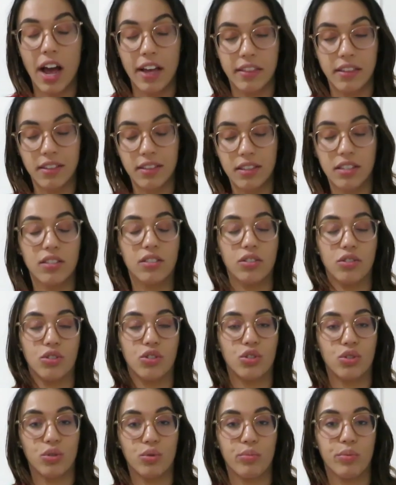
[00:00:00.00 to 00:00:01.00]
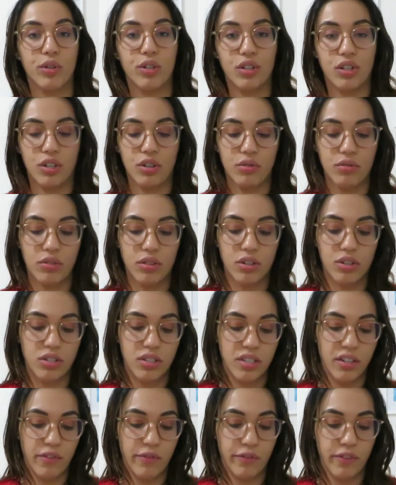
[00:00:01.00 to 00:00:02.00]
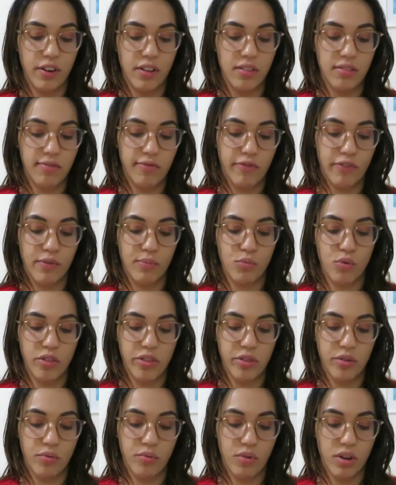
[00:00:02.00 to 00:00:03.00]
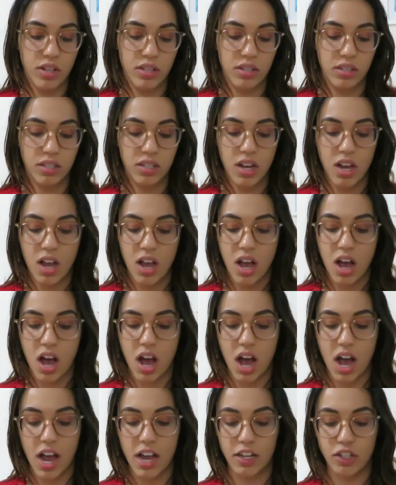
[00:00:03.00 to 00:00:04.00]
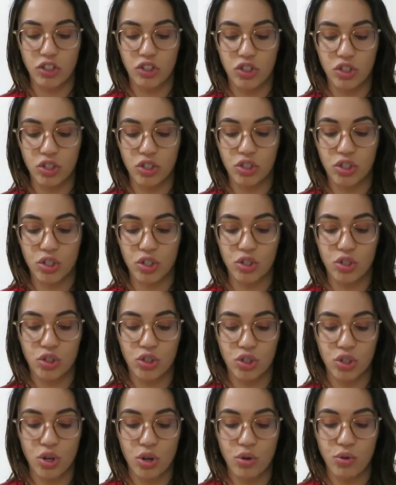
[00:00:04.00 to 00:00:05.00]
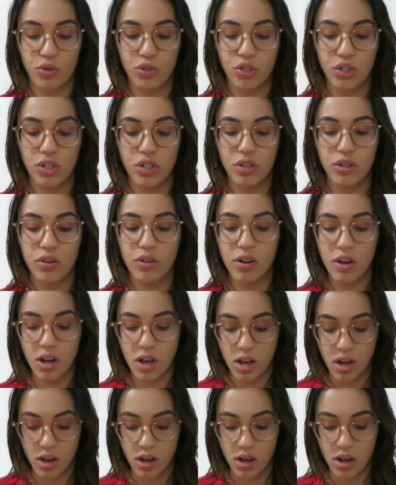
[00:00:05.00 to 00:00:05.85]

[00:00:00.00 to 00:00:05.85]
I think these are super cute. They're different from one of the ones I just showed you.